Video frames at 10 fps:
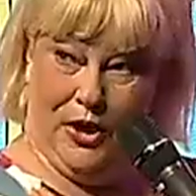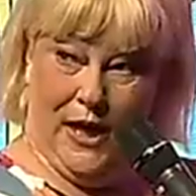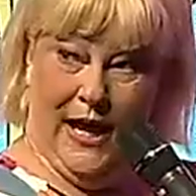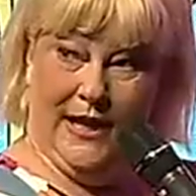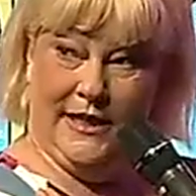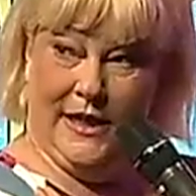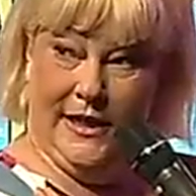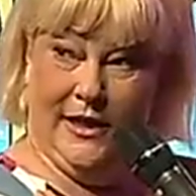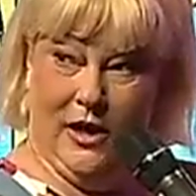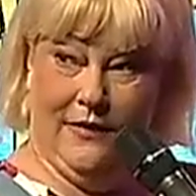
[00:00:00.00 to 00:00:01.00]
hand down here
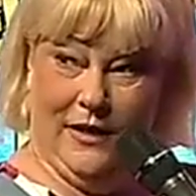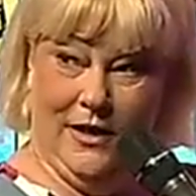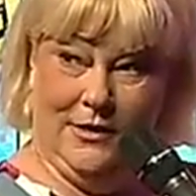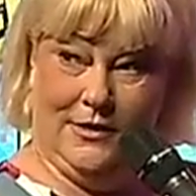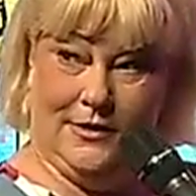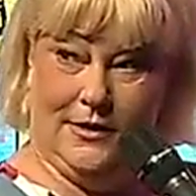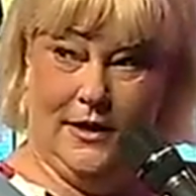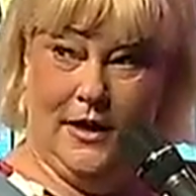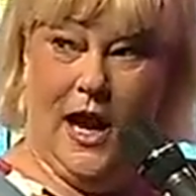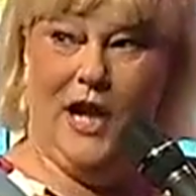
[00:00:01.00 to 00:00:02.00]
like this,
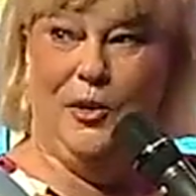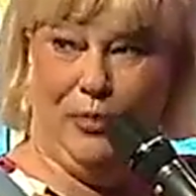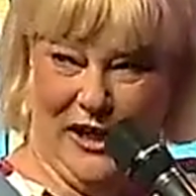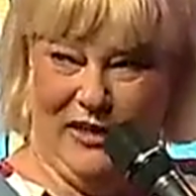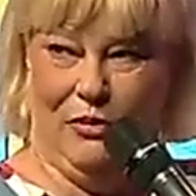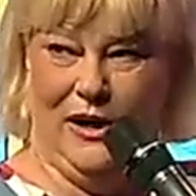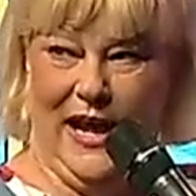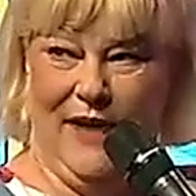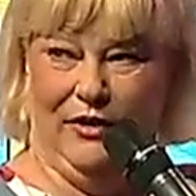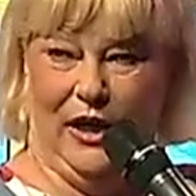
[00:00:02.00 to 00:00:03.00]
and you breathe really
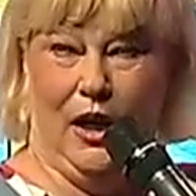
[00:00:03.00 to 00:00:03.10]
heavily.